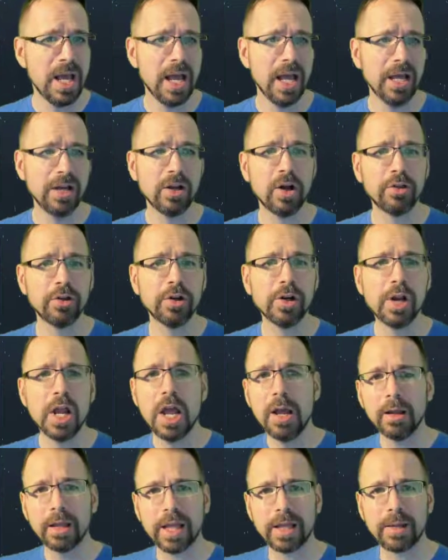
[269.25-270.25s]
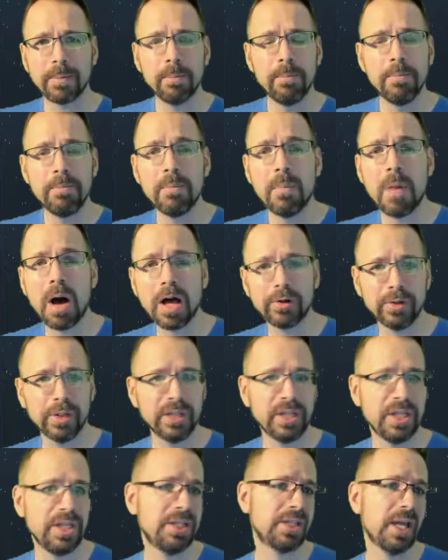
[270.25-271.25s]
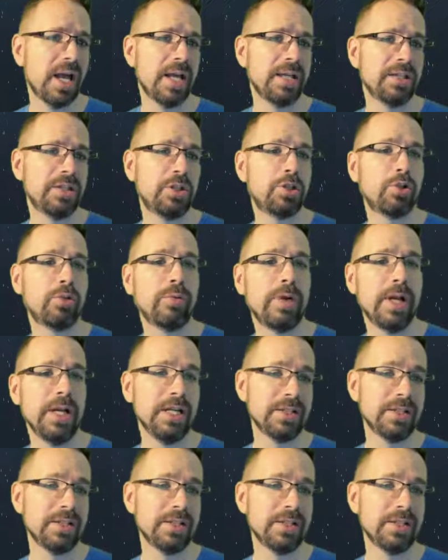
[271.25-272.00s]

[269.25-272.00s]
and other like moderately sized terrain,